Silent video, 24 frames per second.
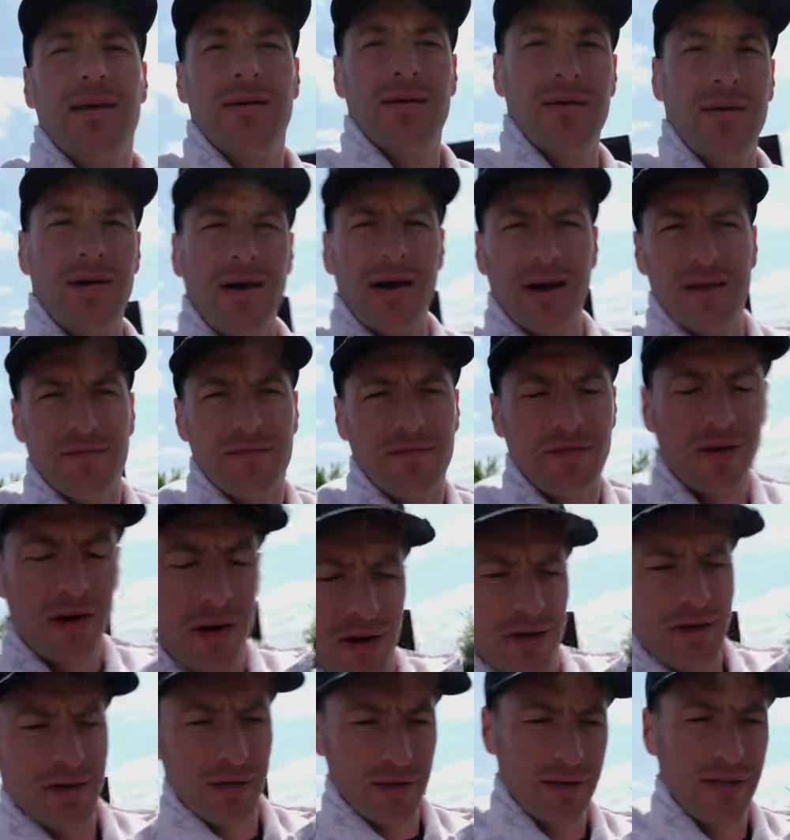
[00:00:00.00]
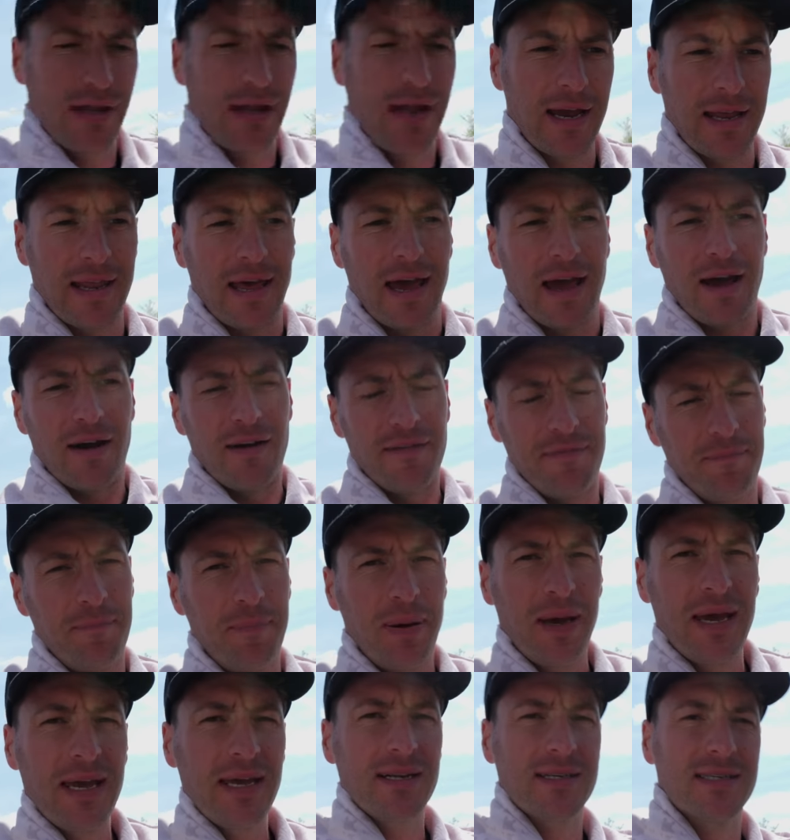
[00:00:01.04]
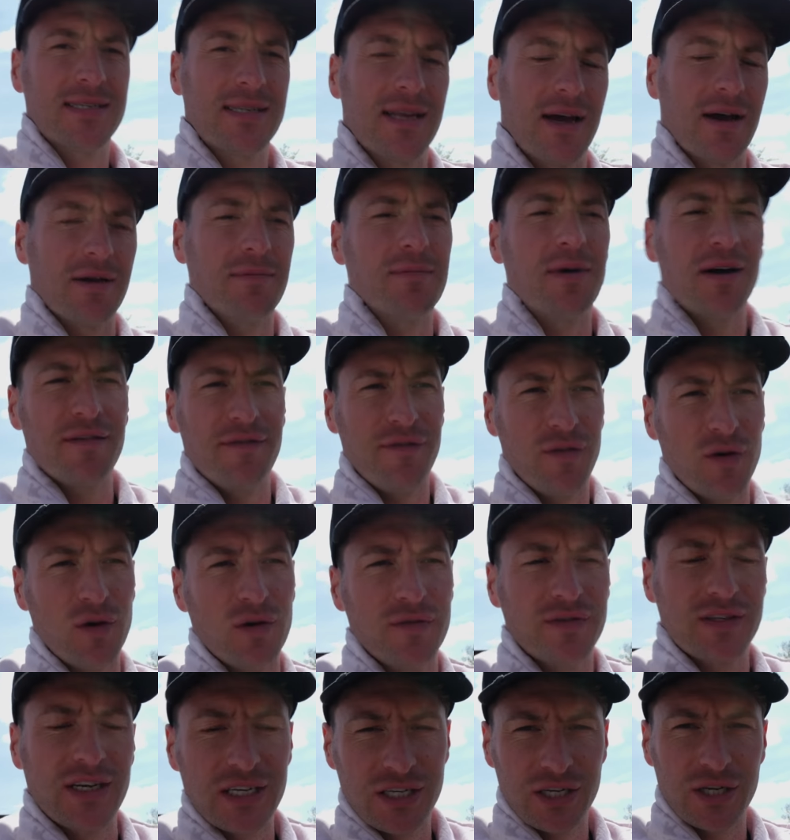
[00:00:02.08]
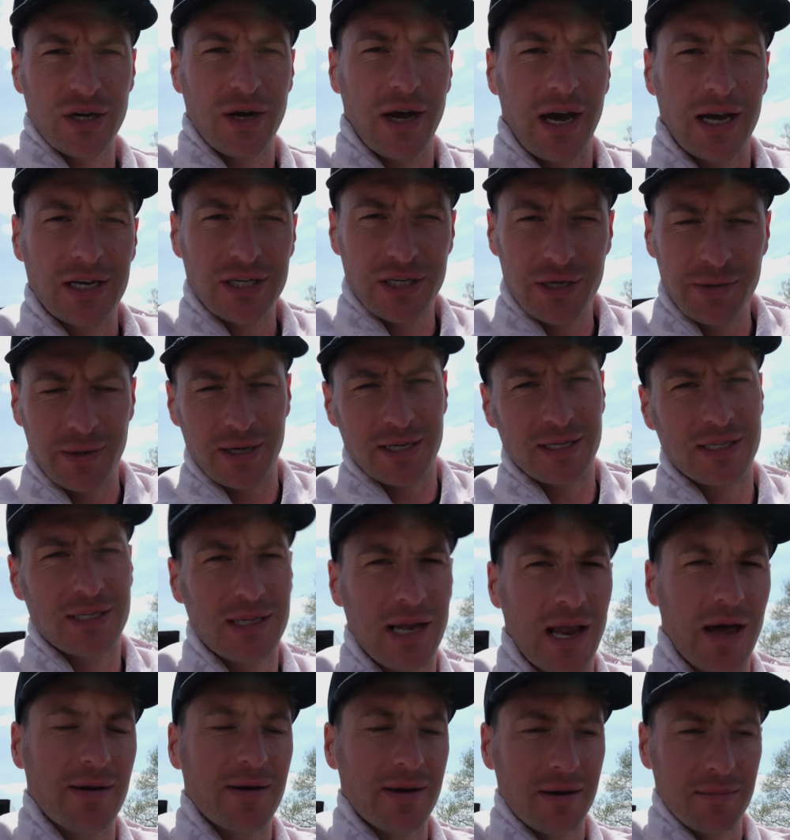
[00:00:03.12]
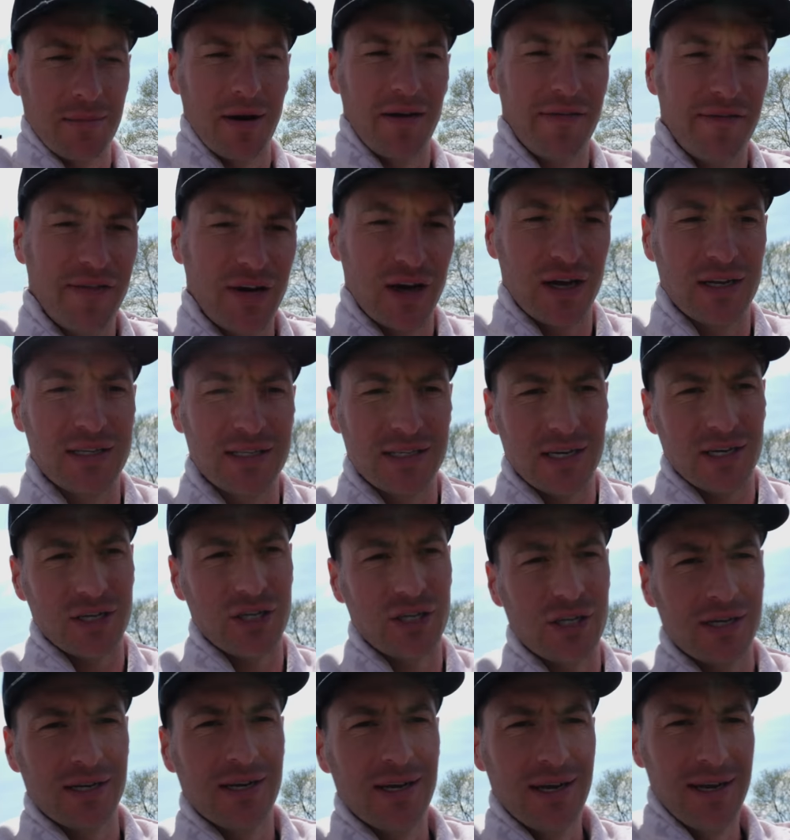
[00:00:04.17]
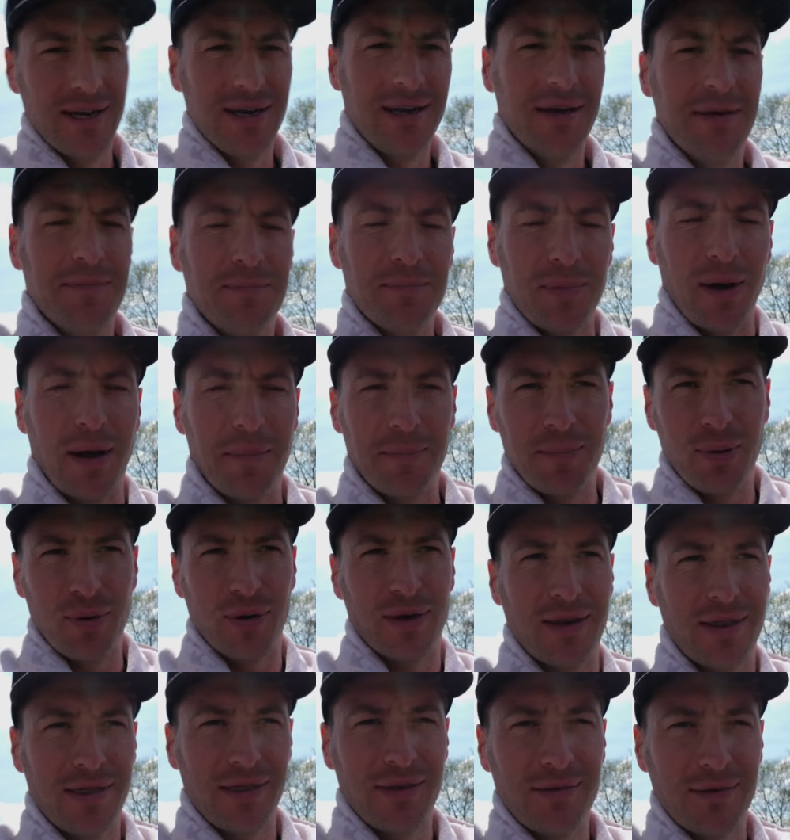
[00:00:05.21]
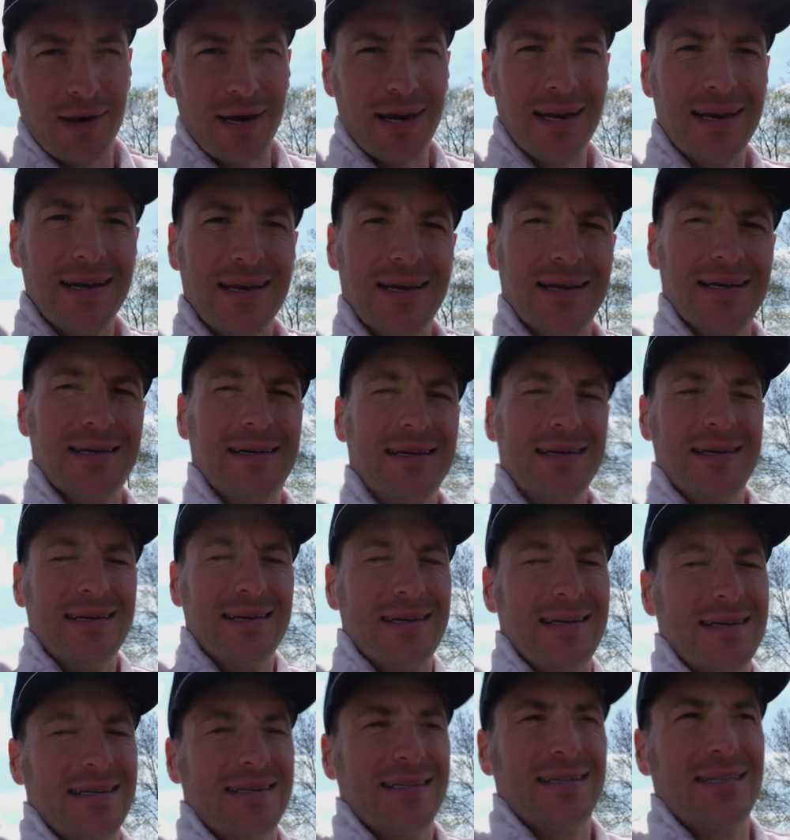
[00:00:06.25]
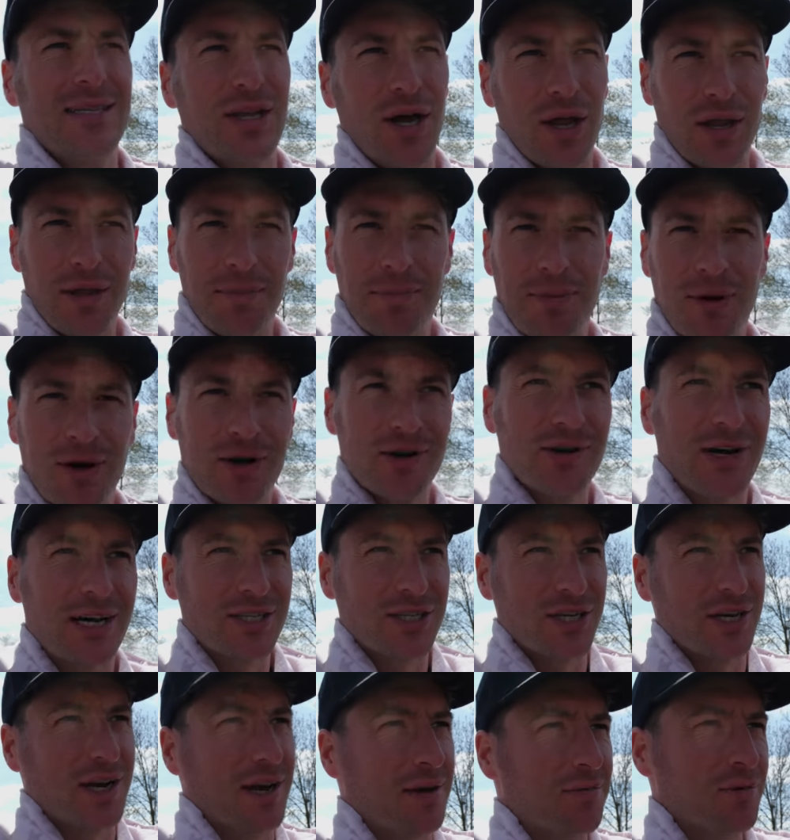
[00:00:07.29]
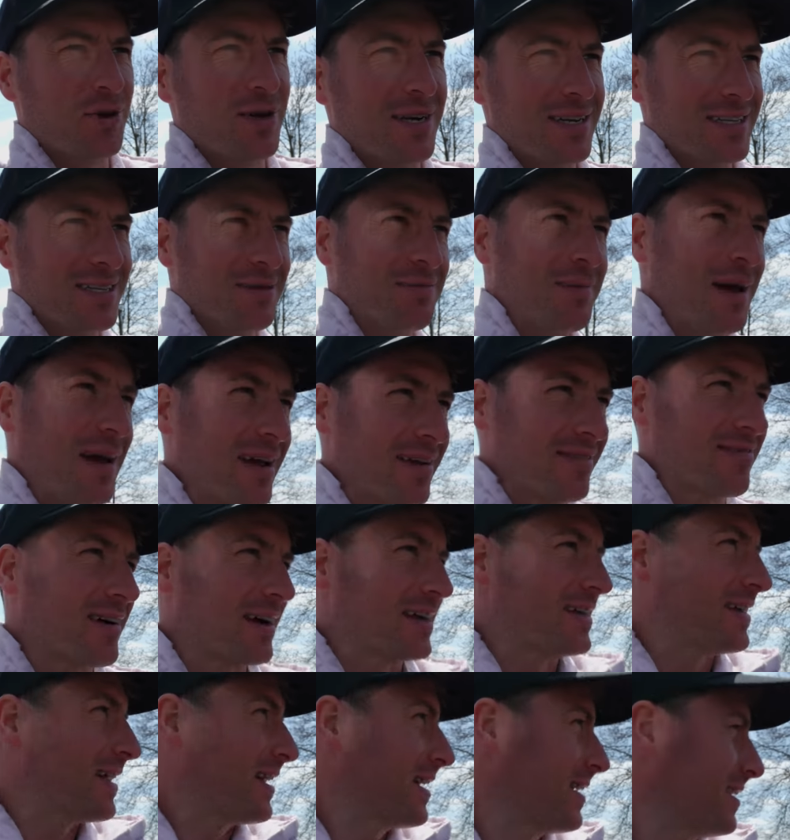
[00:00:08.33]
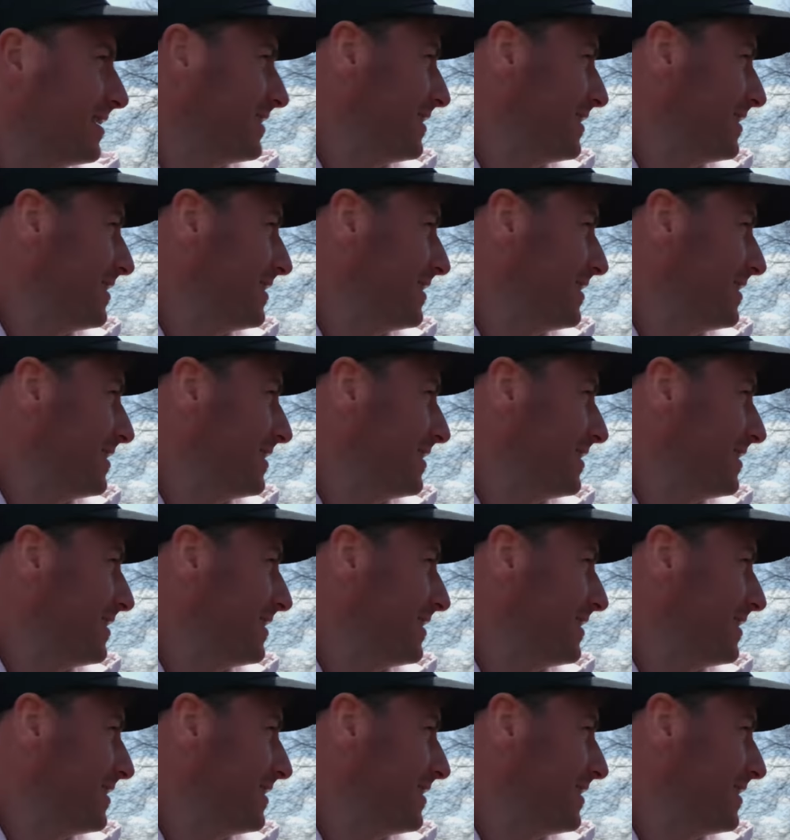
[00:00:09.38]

Right, very good day that. I've peaked though. My fourth session, I actually went slower than my third session by 0.3. It's not the progression I wanted to make, Fred, that.